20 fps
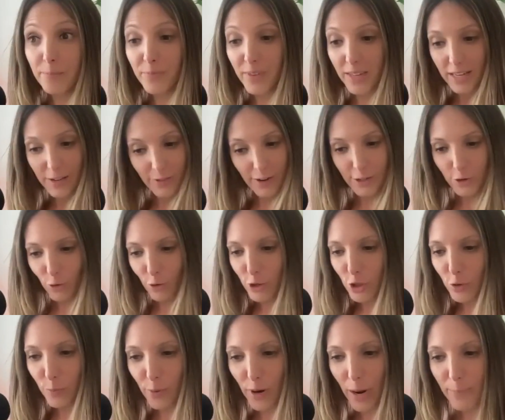even I told
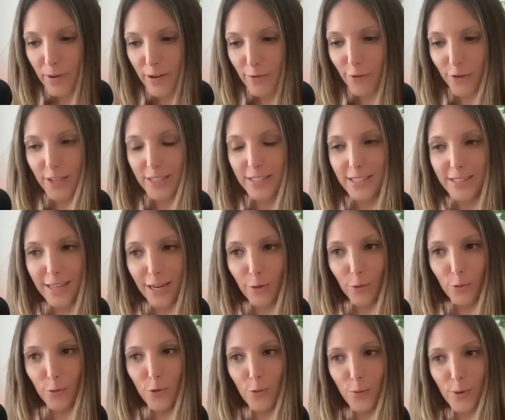you prepping for this, it's like,
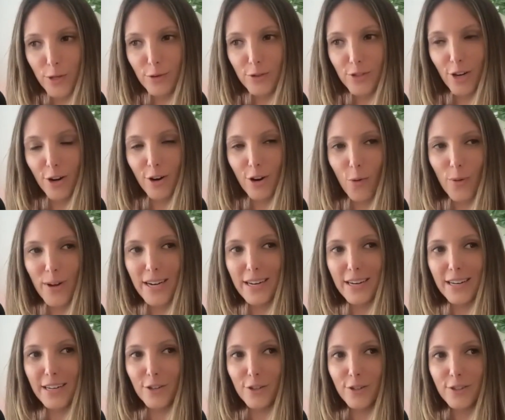ooh, when you start going
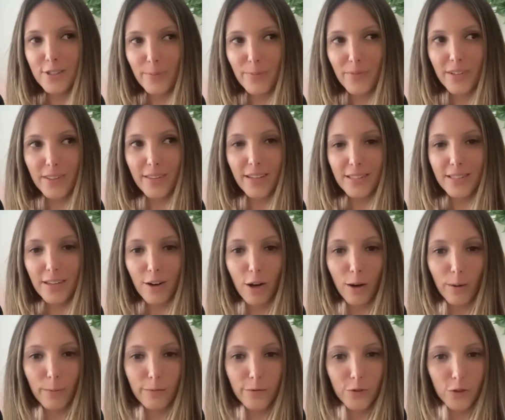near something that's
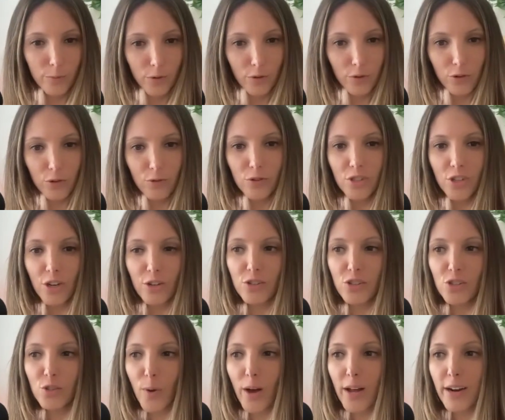uncomfortable, you start
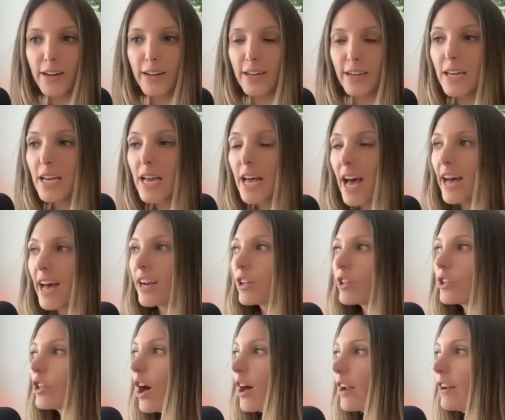sure. sweating. And a
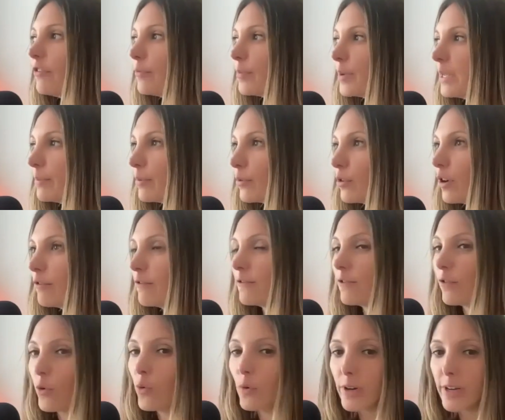lot of people
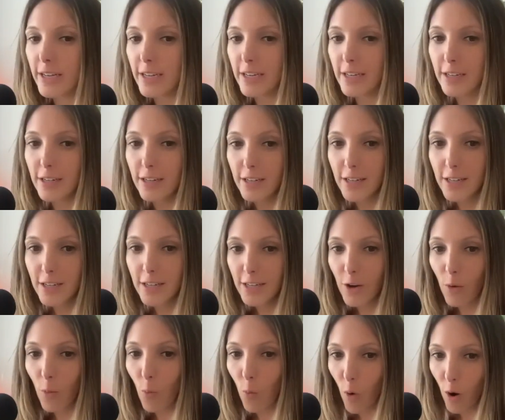avoid
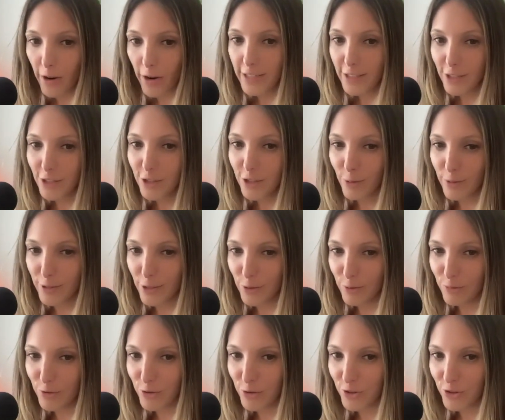wanting to do what
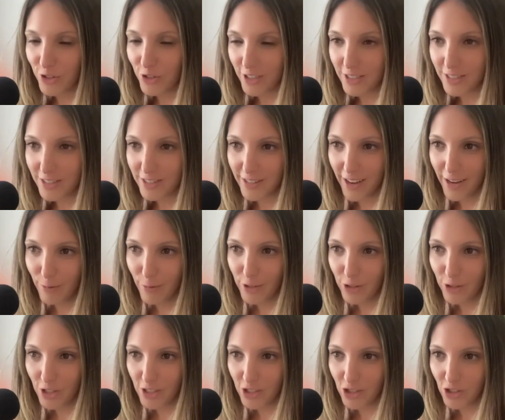you just said,
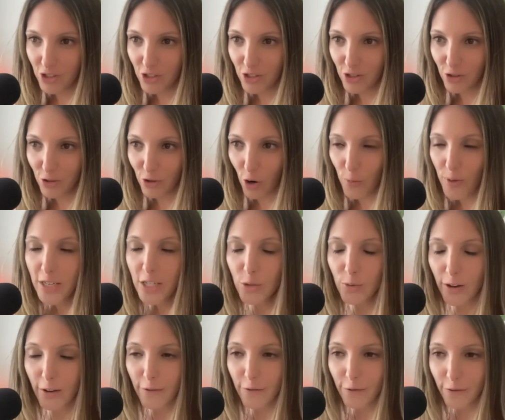which is just go into
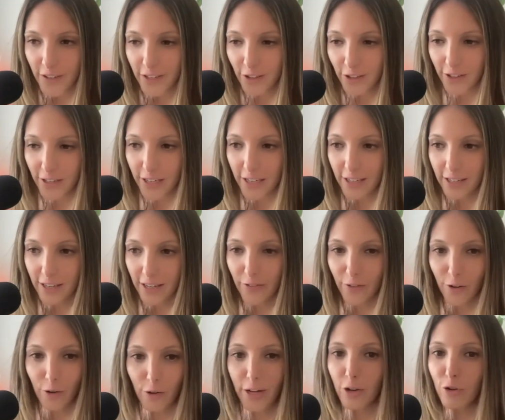it, feel it. Yes, and
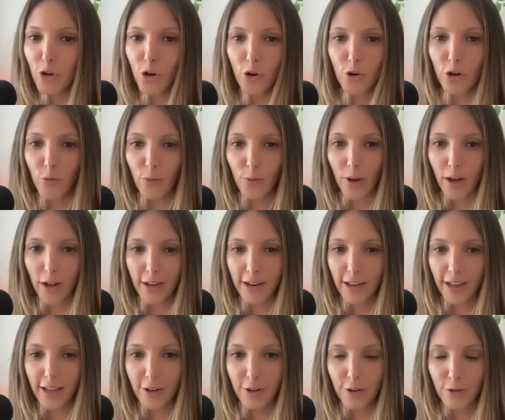they're like, no, totally. no, I,
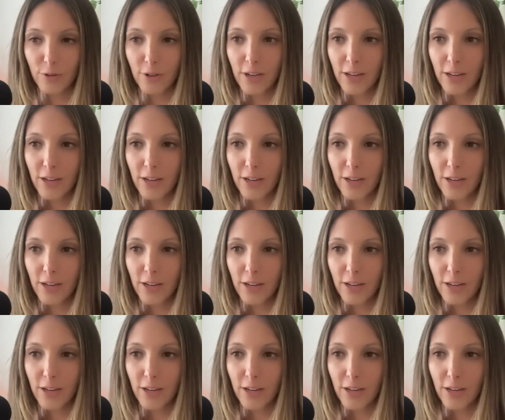I don't.